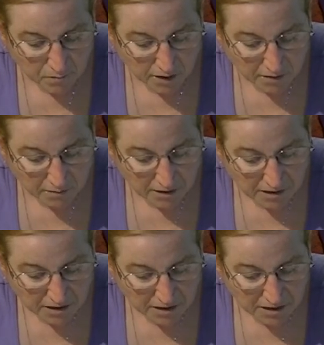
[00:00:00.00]

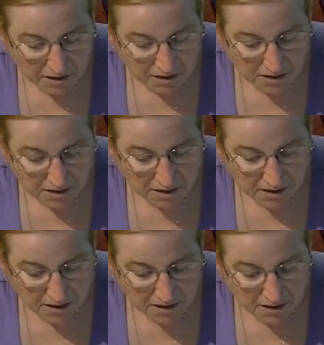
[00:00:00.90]
Recommended distance is
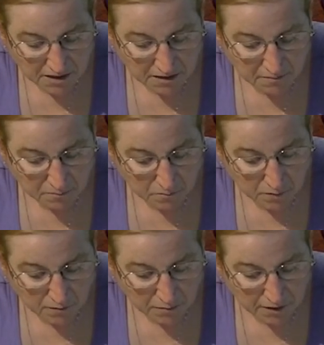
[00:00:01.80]
less than
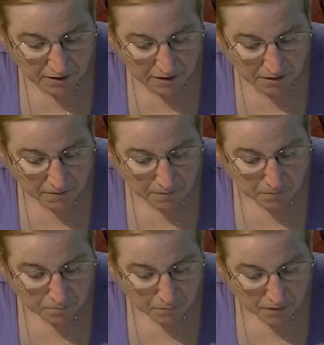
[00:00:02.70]
1 meter.
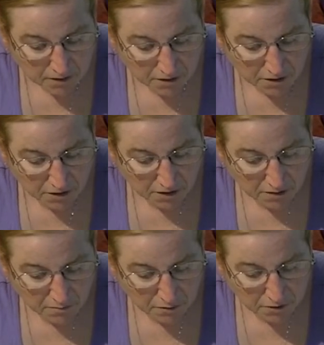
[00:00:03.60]
Turn
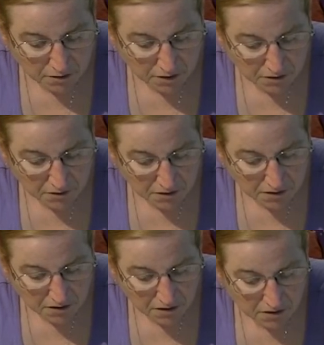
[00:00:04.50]
on Bluetooth
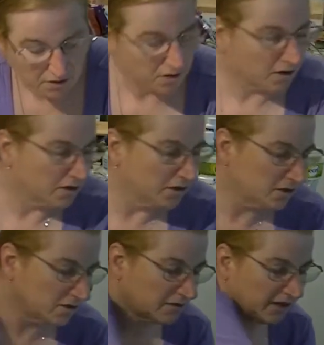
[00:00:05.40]
on
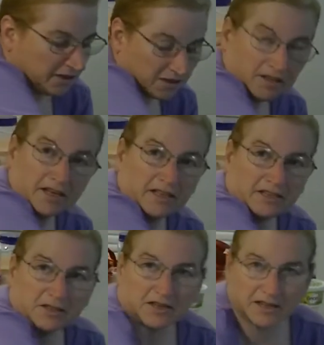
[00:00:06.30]
your device. Okay,
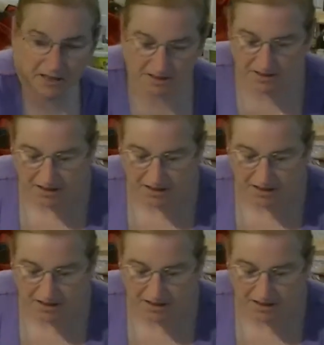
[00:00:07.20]
let's try this.